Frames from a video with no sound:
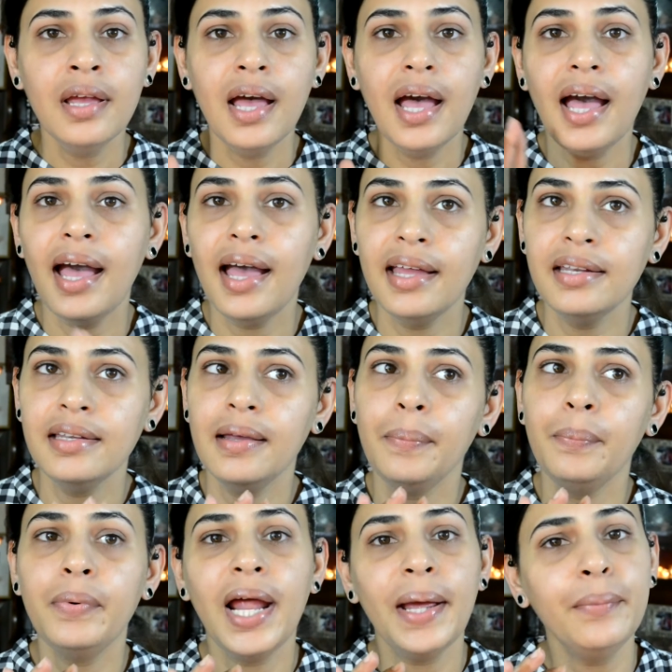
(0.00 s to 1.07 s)
and a
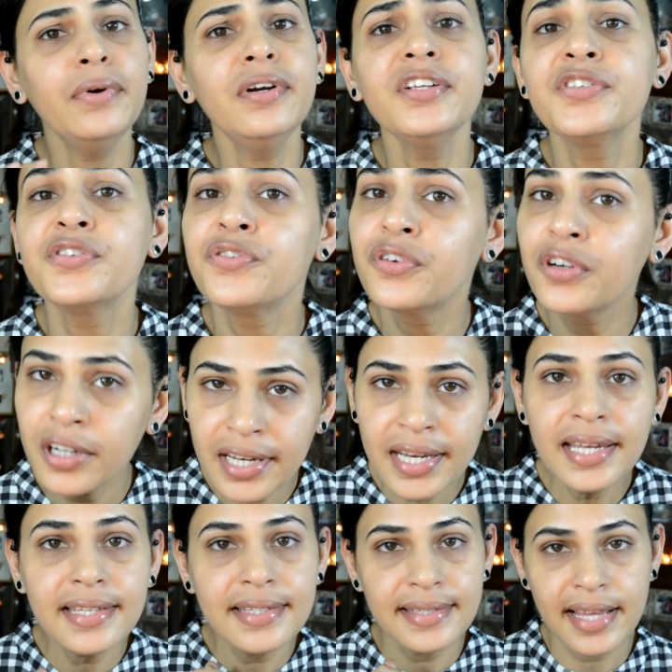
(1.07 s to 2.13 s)
primer is really
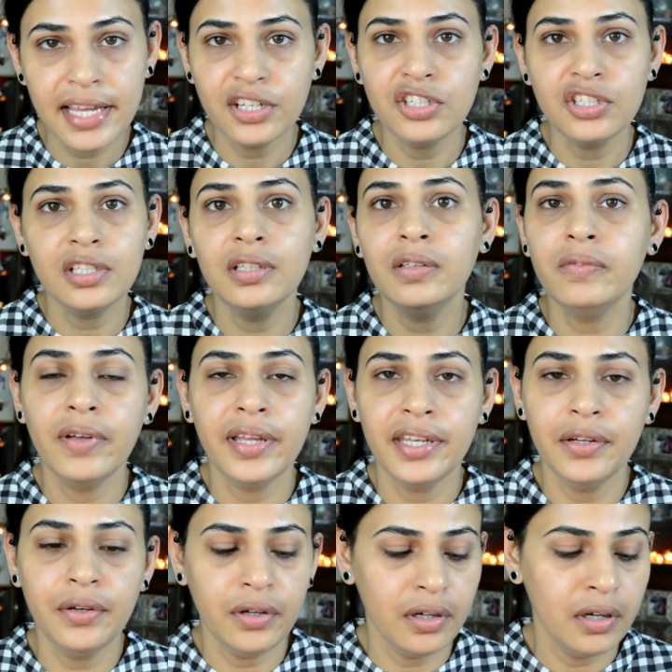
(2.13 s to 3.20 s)
essential when
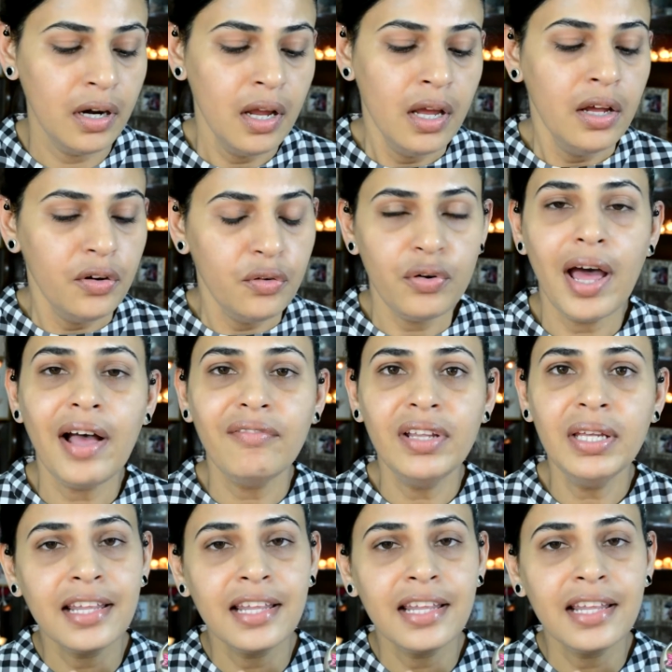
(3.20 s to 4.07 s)
you're traveling.